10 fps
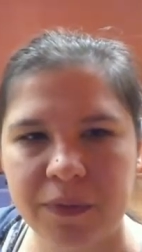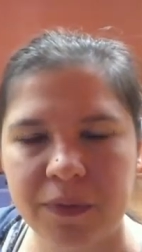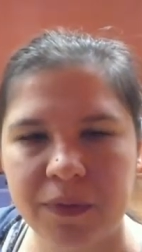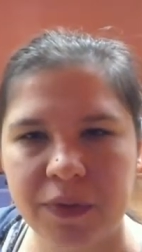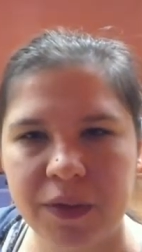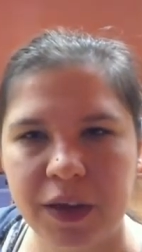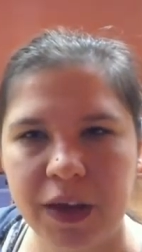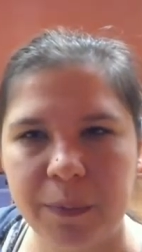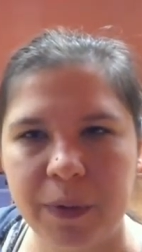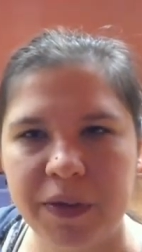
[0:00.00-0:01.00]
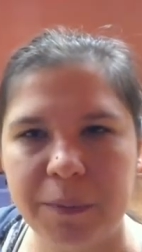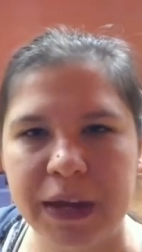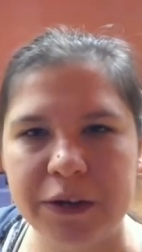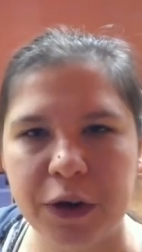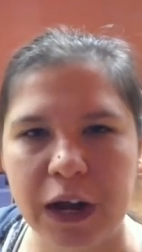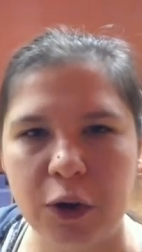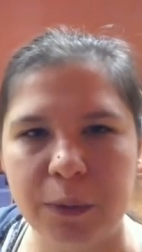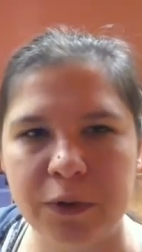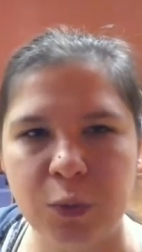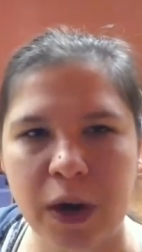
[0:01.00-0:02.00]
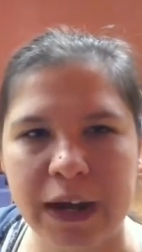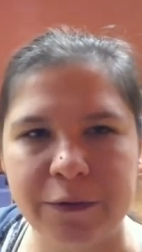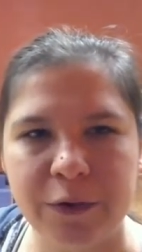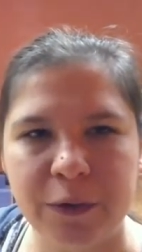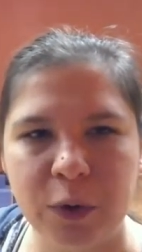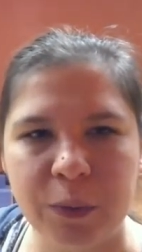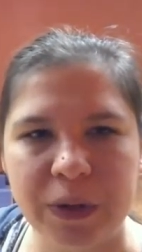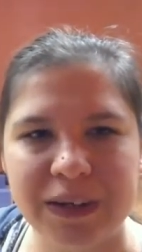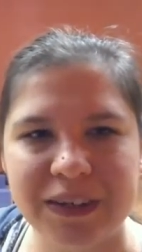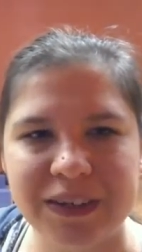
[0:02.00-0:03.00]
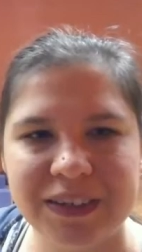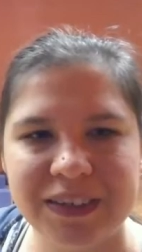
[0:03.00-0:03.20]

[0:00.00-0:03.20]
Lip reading: Yep. And then bend your elbows wide for a moment.